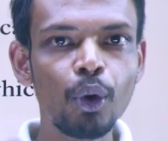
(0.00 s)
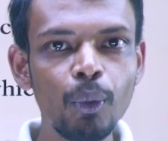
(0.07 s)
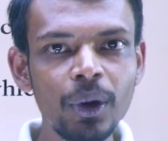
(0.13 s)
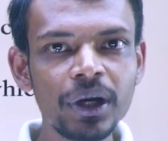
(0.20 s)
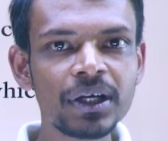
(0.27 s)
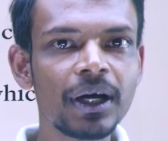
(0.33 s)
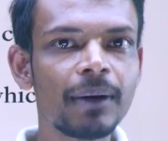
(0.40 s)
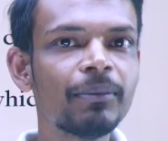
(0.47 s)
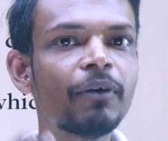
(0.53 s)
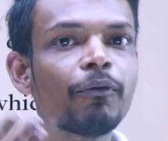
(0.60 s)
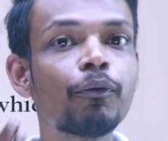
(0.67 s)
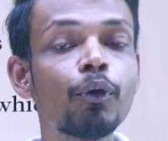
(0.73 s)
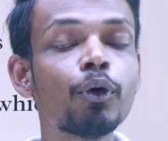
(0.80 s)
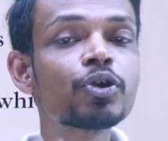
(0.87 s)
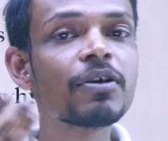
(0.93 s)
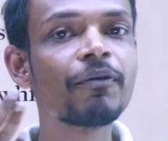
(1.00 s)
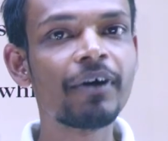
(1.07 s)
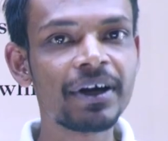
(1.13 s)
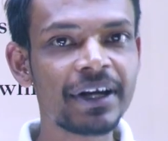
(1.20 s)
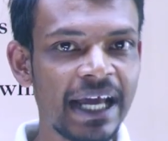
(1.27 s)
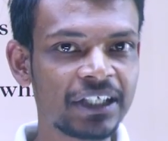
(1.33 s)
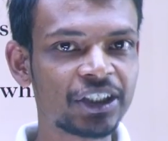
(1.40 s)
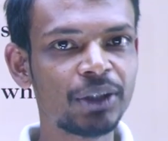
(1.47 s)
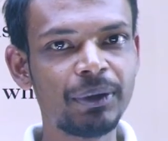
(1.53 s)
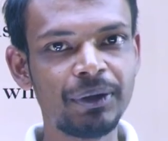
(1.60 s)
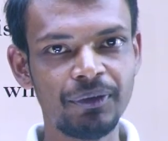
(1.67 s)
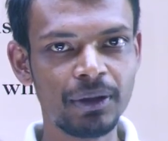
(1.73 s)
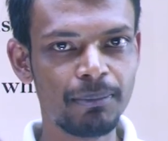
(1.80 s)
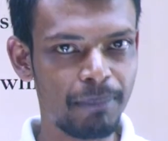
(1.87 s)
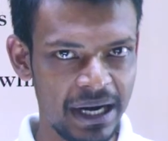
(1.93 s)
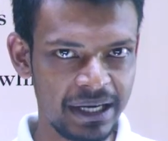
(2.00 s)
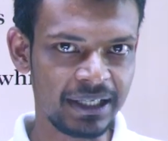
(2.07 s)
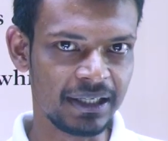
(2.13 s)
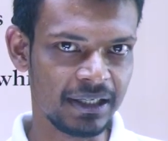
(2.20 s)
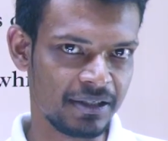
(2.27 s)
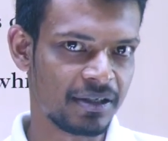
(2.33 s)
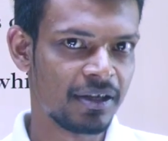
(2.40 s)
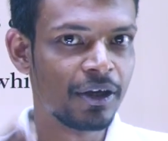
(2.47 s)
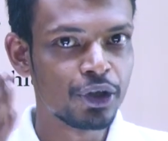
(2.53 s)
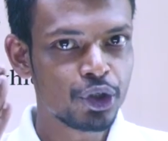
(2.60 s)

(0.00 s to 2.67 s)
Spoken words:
overcome the force of attraction between the particles,